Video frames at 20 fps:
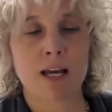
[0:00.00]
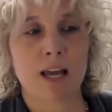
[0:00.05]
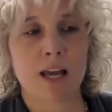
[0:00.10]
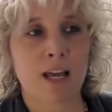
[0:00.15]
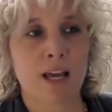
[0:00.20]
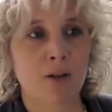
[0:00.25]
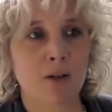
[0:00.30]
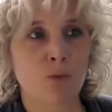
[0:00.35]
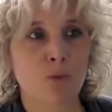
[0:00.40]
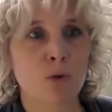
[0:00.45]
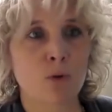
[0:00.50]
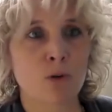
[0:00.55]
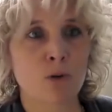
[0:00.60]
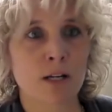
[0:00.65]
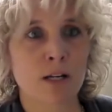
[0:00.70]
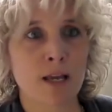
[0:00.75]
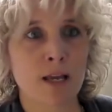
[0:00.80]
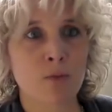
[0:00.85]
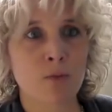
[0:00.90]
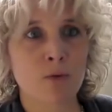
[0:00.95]
And we were
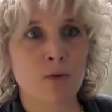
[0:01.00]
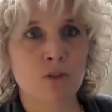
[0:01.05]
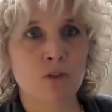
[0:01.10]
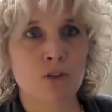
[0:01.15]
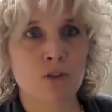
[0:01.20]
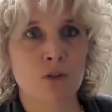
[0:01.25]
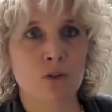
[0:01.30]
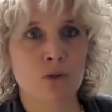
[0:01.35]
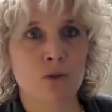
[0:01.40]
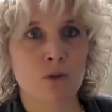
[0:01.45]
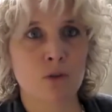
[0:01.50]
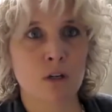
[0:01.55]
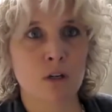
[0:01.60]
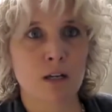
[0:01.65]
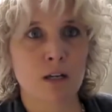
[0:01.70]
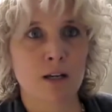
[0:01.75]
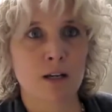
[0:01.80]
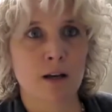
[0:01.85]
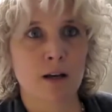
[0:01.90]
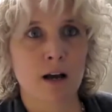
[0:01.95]
unable to
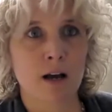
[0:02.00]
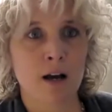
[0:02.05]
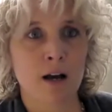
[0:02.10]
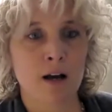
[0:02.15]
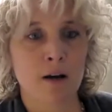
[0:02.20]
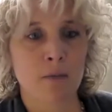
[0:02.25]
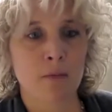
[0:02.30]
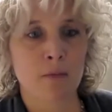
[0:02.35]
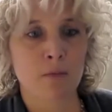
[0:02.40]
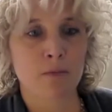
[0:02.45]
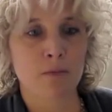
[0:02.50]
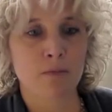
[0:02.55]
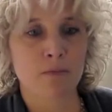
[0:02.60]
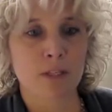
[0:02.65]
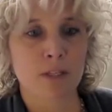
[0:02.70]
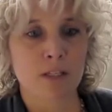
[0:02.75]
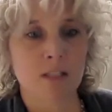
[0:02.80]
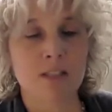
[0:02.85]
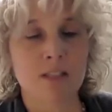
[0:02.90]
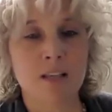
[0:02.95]

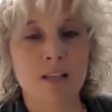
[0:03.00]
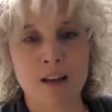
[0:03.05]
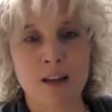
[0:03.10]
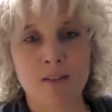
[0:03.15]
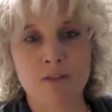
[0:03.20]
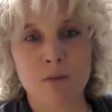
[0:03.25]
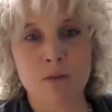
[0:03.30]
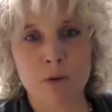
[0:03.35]
save